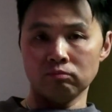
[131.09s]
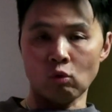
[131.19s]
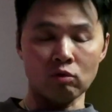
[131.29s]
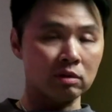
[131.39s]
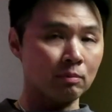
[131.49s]

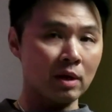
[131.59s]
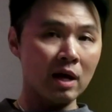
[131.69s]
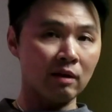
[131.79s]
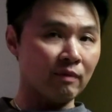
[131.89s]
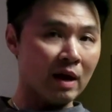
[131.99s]
or some
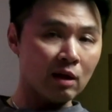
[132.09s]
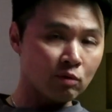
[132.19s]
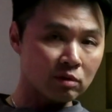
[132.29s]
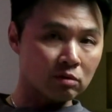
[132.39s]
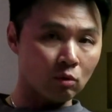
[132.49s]
kind of
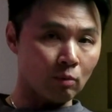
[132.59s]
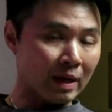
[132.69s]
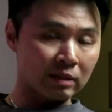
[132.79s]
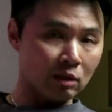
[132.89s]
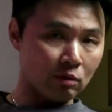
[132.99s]
virus or
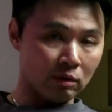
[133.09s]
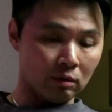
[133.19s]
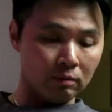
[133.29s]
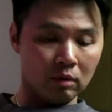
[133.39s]
bacteria.